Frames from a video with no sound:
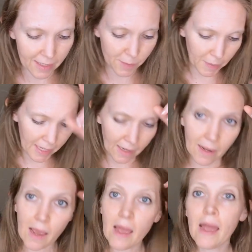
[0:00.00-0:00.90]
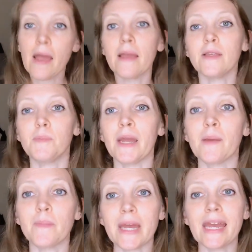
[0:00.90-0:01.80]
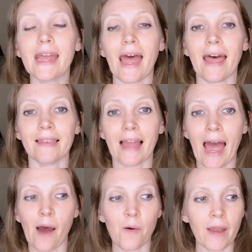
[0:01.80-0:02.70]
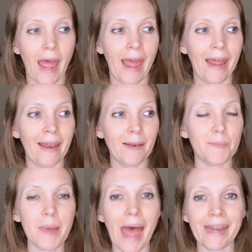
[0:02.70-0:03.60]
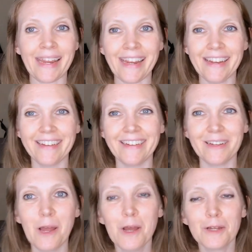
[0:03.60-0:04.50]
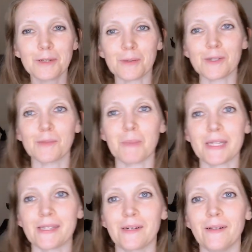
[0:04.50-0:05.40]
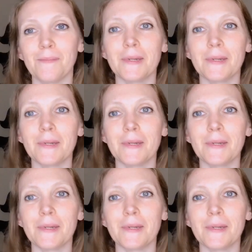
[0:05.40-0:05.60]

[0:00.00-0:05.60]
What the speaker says: He's being big and loud and petty towards Pistol.